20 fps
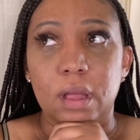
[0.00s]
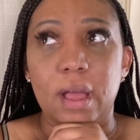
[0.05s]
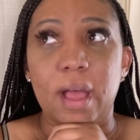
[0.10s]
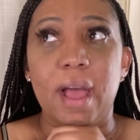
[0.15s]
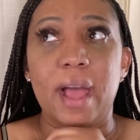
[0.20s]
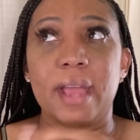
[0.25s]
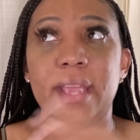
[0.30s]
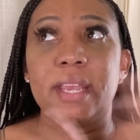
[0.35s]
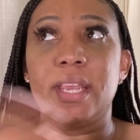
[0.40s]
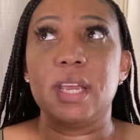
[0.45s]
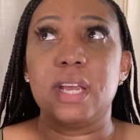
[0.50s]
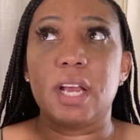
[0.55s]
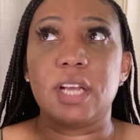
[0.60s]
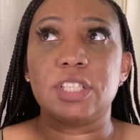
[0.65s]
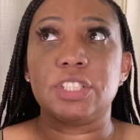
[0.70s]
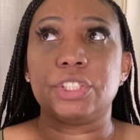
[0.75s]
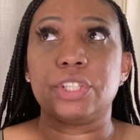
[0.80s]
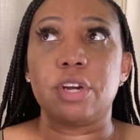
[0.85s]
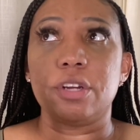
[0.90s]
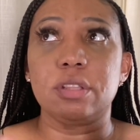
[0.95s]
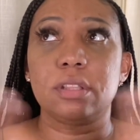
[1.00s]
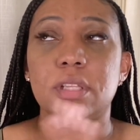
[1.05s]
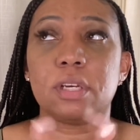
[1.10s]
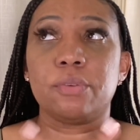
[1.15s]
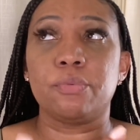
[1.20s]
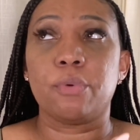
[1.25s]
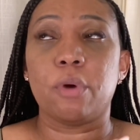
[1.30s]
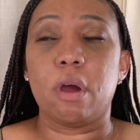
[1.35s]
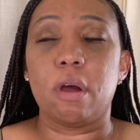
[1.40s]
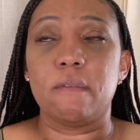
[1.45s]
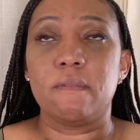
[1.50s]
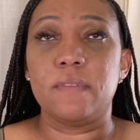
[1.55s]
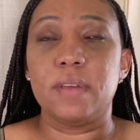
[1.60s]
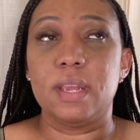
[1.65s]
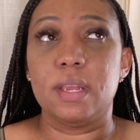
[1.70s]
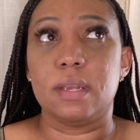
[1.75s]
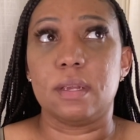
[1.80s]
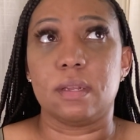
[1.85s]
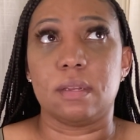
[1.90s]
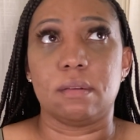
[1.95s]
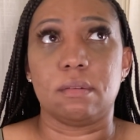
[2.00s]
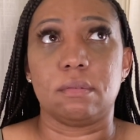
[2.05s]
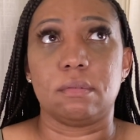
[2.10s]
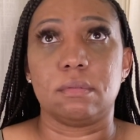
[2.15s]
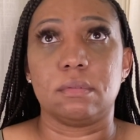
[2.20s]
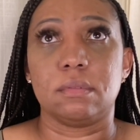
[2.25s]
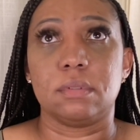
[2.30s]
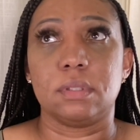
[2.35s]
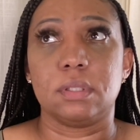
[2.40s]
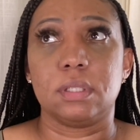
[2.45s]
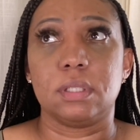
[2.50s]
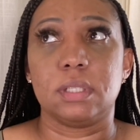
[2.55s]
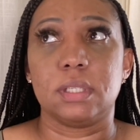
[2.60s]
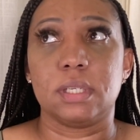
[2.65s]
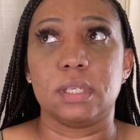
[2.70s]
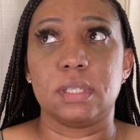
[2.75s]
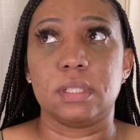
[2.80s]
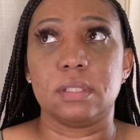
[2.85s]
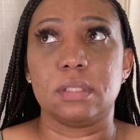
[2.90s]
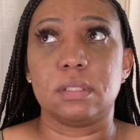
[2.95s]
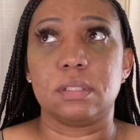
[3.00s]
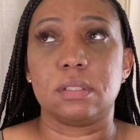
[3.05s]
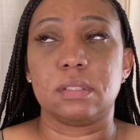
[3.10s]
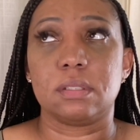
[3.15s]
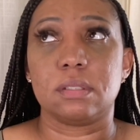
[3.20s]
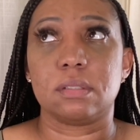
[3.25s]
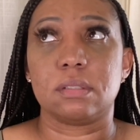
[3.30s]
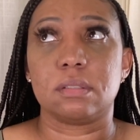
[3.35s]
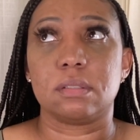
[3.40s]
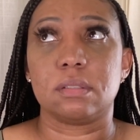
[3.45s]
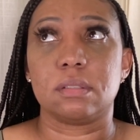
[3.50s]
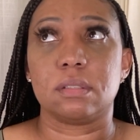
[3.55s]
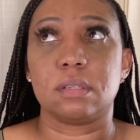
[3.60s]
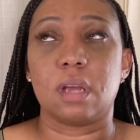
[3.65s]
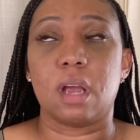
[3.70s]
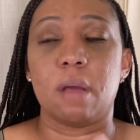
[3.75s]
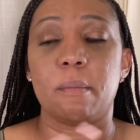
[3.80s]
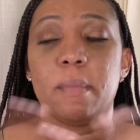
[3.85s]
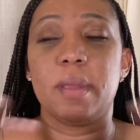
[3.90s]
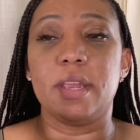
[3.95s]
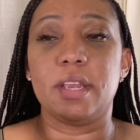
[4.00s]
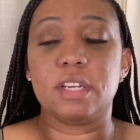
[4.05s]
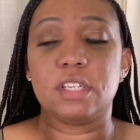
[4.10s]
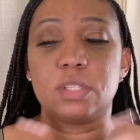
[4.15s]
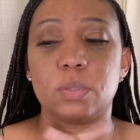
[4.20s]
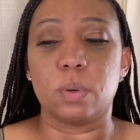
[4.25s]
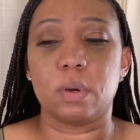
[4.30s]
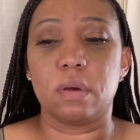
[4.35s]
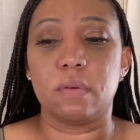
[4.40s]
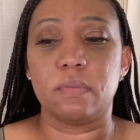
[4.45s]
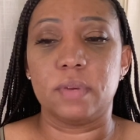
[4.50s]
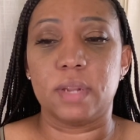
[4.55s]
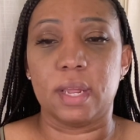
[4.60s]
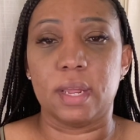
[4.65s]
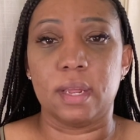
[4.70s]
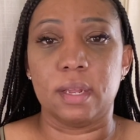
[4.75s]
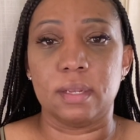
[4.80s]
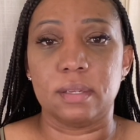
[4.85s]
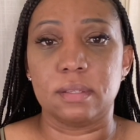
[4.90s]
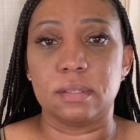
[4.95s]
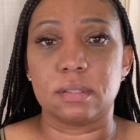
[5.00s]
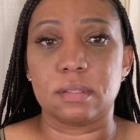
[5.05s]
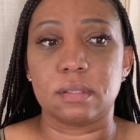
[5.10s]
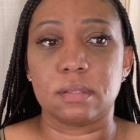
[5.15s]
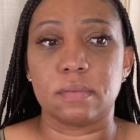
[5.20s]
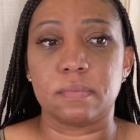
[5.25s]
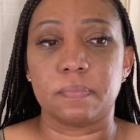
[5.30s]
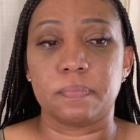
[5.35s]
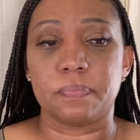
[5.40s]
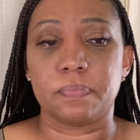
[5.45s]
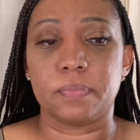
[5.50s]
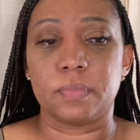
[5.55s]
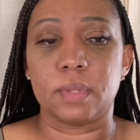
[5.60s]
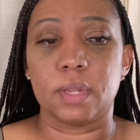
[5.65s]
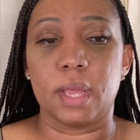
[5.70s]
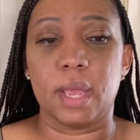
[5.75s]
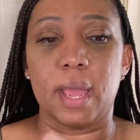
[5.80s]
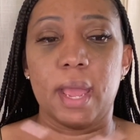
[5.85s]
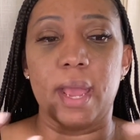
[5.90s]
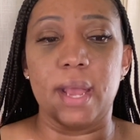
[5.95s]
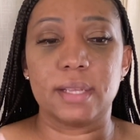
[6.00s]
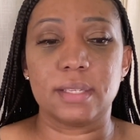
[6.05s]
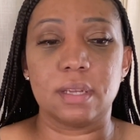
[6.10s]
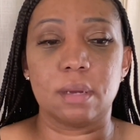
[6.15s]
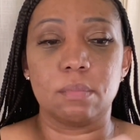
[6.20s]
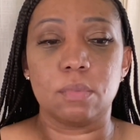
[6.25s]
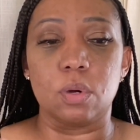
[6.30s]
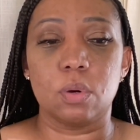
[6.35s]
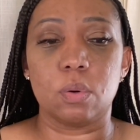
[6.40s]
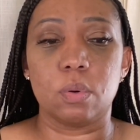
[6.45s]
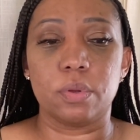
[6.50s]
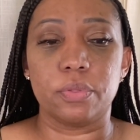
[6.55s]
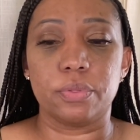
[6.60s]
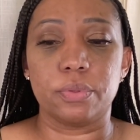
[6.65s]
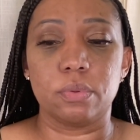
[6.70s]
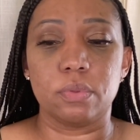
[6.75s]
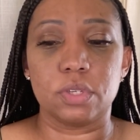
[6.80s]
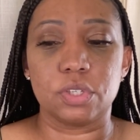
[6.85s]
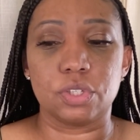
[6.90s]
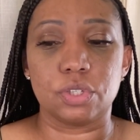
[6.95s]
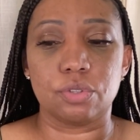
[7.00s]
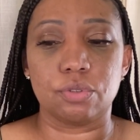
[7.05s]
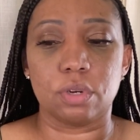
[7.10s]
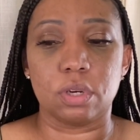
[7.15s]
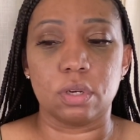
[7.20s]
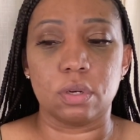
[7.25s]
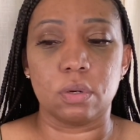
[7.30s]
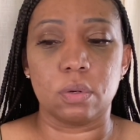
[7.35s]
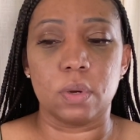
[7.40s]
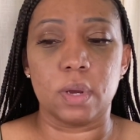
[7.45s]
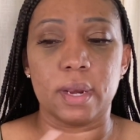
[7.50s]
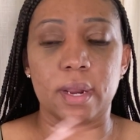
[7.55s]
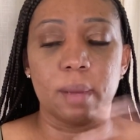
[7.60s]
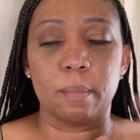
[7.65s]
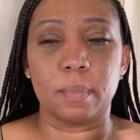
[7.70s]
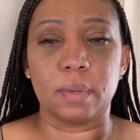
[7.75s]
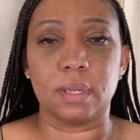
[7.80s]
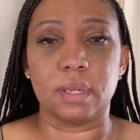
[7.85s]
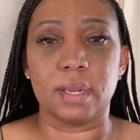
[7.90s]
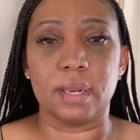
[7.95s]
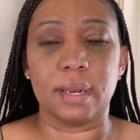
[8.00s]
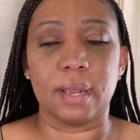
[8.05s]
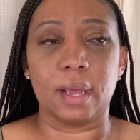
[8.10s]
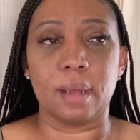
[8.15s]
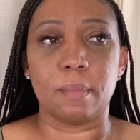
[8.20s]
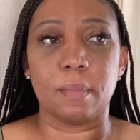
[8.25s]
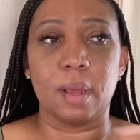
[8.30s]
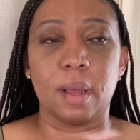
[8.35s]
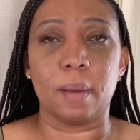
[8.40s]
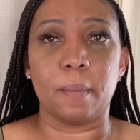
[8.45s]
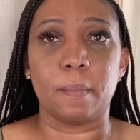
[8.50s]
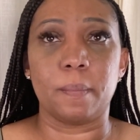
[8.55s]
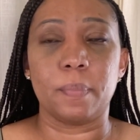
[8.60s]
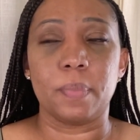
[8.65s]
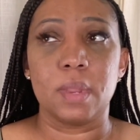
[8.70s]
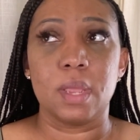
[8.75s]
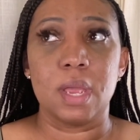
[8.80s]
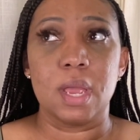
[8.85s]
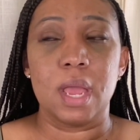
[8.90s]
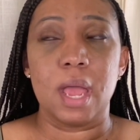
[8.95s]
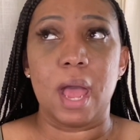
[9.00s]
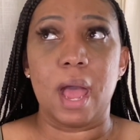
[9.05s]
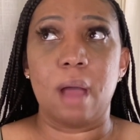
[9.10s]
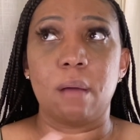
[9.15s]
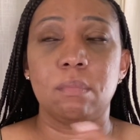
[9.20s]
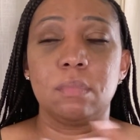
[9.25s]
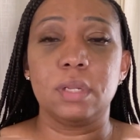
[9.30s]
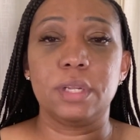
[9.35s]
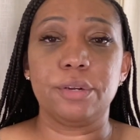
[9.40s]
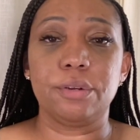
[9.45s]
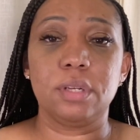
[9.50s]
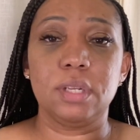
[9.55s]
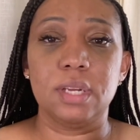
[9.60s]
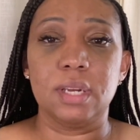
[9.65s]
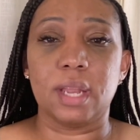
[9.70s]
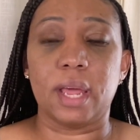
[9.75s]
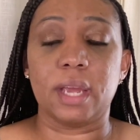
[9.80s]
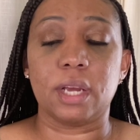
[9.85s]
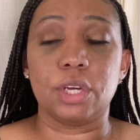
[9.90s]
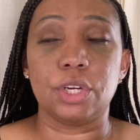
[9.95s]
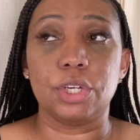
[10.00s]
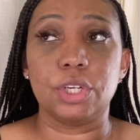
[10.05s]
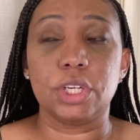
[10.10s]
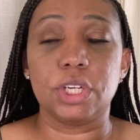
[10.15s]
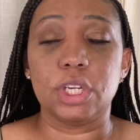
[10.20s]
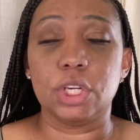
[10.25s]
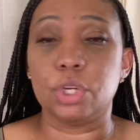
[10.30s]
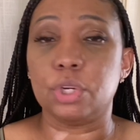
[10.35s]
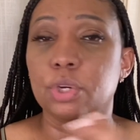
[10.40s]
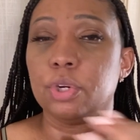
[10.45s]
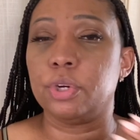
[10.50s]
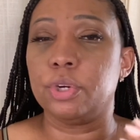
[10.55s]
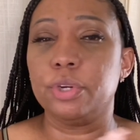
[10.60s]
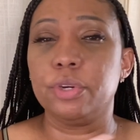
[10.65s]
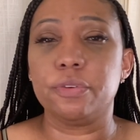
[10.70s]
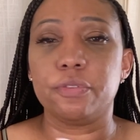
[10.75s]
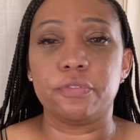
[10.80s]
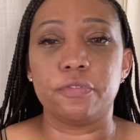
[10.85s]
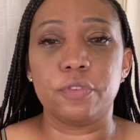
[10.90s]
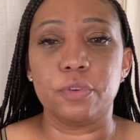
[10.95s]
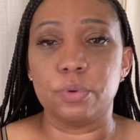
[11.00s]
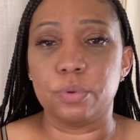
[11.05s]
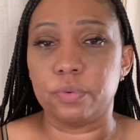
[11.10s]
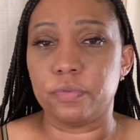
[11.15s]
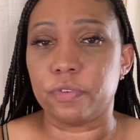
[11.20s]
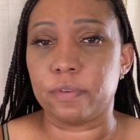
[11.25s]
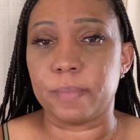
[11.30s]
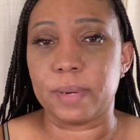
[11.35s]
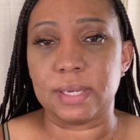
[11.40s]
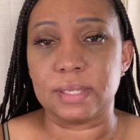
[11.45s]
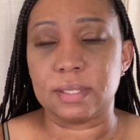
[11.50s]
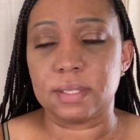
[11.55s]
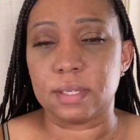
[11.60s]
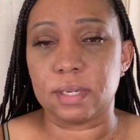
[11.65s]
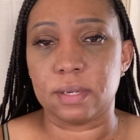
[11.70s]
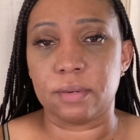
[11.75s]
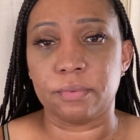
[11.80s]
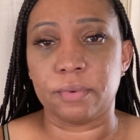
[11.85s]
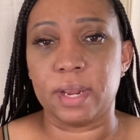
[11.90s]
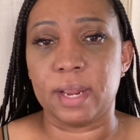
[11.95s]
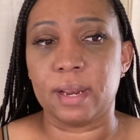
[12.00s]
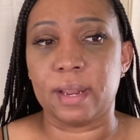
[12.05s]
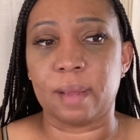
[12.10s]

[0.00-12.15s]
I start the raw vegan cleanse. I make it 12 days. As I'm going through this struggle, and I'm literally like cooking good food for my son, right?